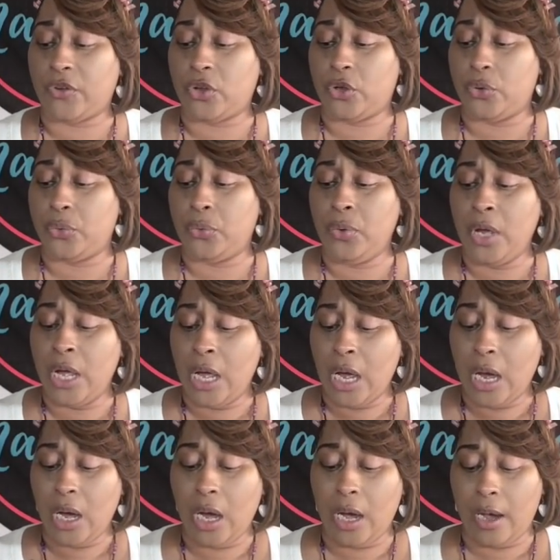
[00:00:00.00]
for you.
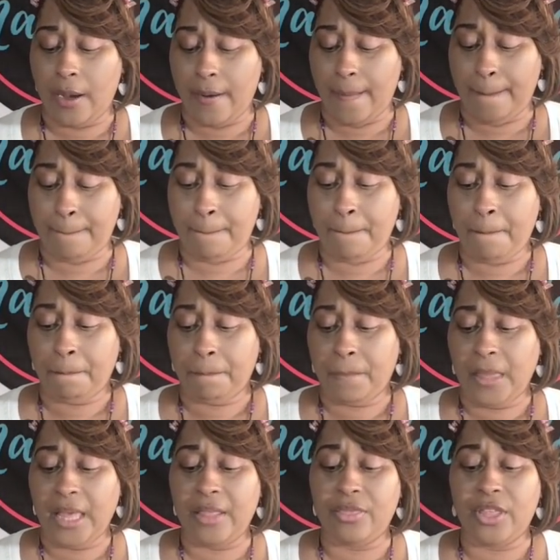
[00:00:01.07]
And
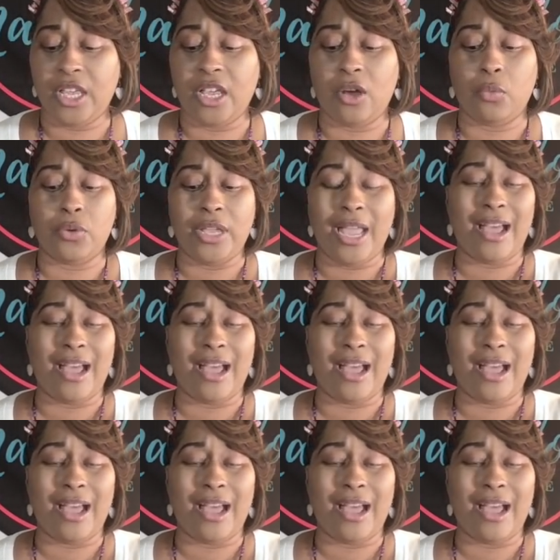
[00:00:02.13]
then we